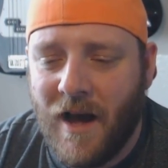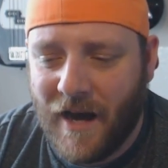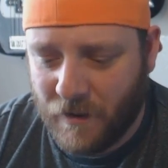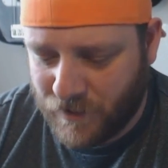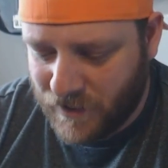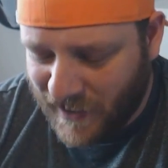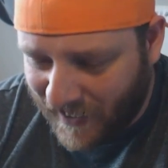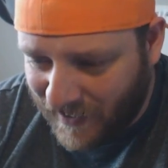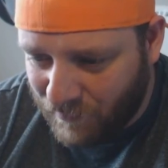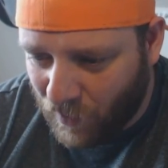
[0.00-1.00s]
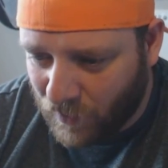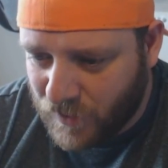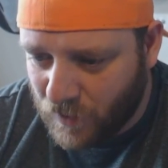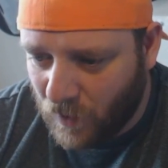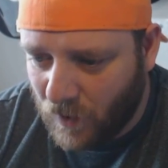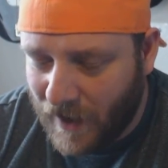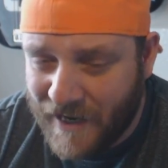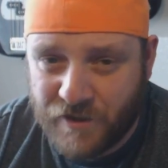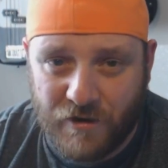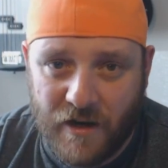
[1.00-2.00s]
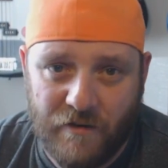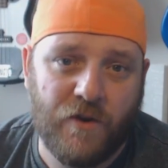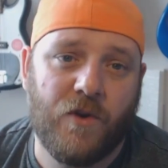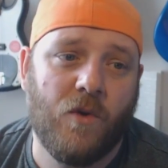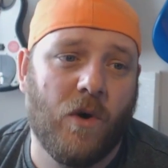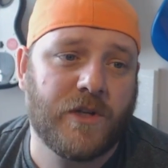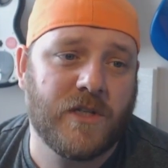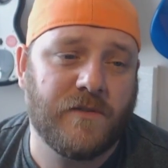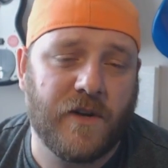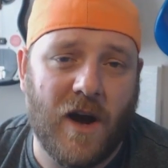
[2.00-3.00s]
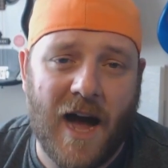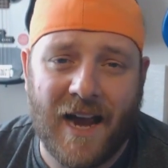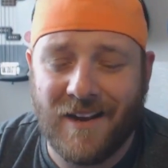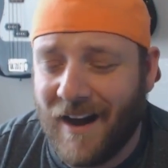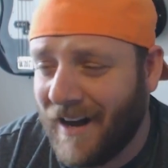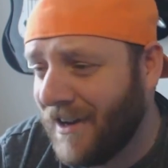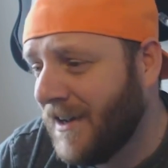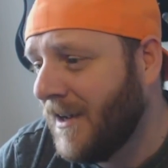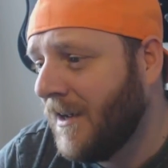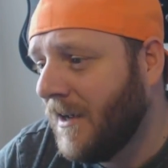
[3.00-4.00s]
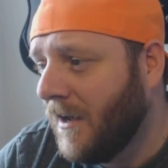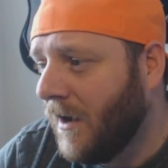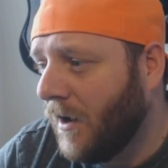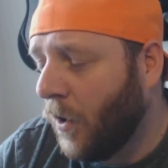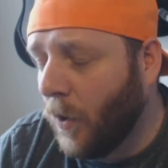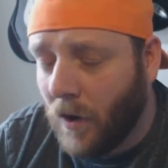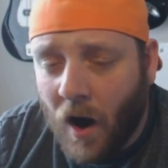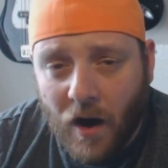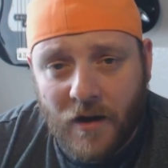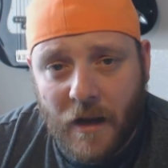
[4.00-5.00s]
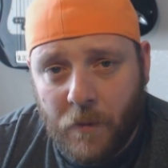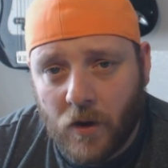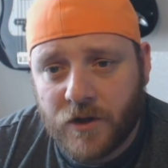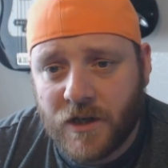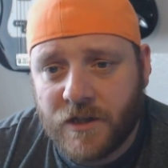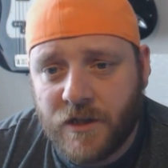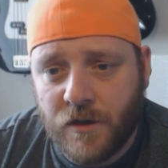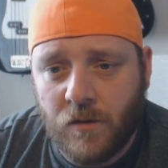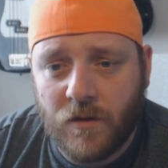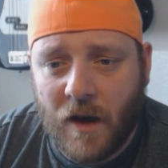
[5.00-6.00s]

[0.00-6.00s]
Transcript: And it was entirely wrong. So, Ice Grenade, if you do watch this video, I wholeheartedly apologise to you.